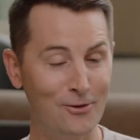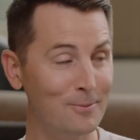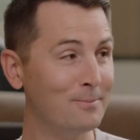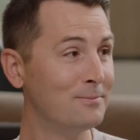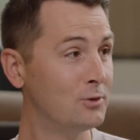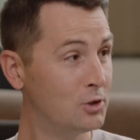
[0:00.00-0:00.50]

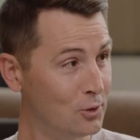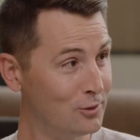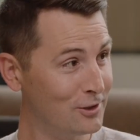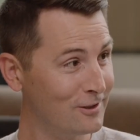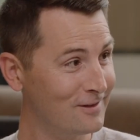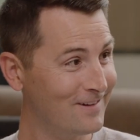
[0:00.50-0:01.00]
Anchrum
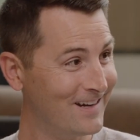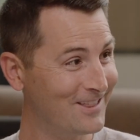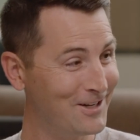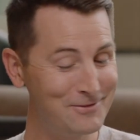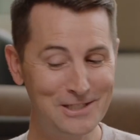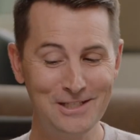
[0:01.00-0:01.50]
Jr.
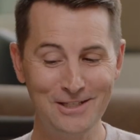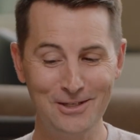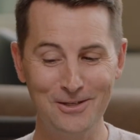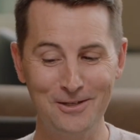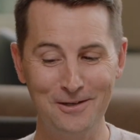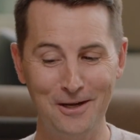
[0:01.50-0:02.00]
I'd love to
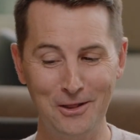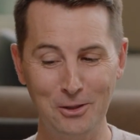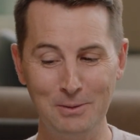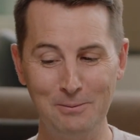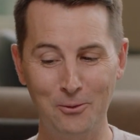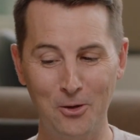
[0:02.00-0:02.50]
hear a
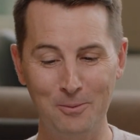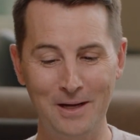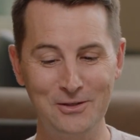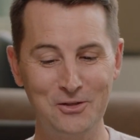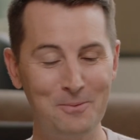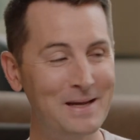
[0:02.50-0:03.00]
little bit more
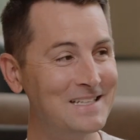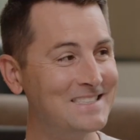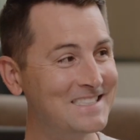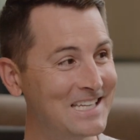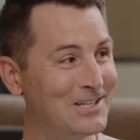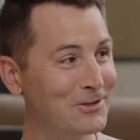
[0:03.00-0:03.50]
about
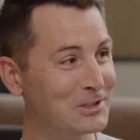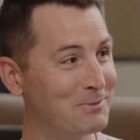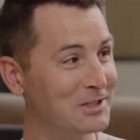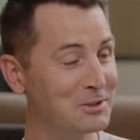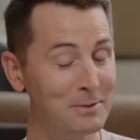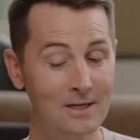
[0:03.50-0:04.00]
Tremayne Sr.,
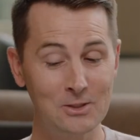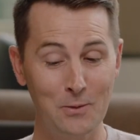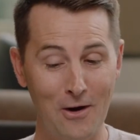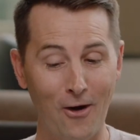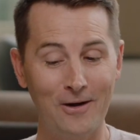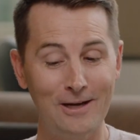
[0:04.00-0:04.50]
especially because
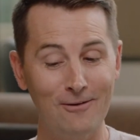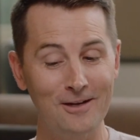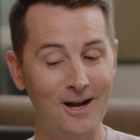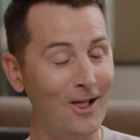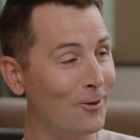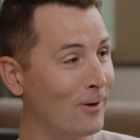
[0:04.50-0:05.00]
we are here
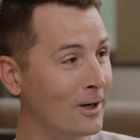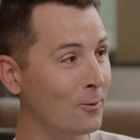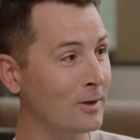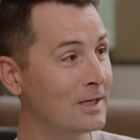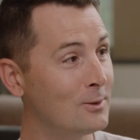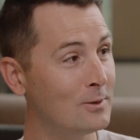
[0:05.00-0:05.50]
in
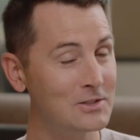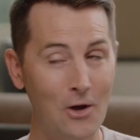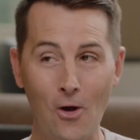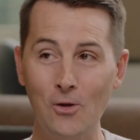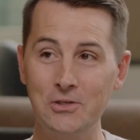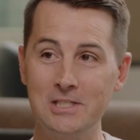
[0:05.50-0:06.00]
Colorado where he was
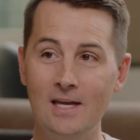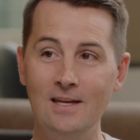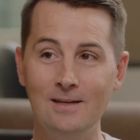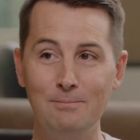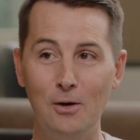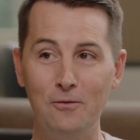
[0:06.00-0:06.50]
all
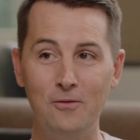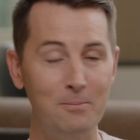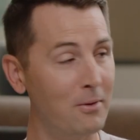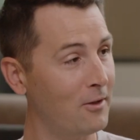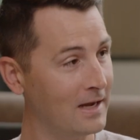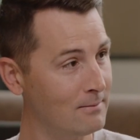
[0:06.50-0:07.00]
state in both
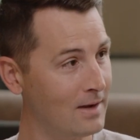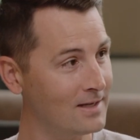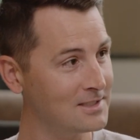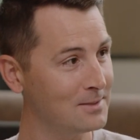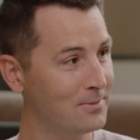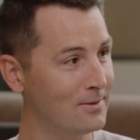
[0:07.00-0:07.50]
football and
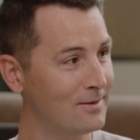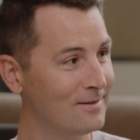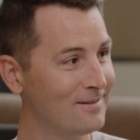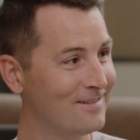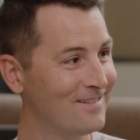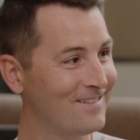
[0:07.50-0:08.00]
basketball.